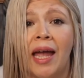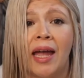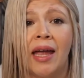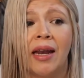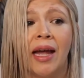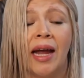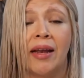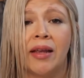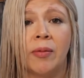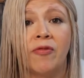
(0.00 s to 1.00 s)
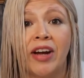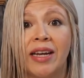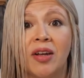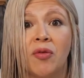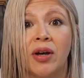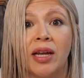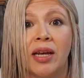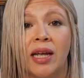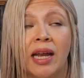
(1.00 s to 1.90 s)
and I ended up finding one,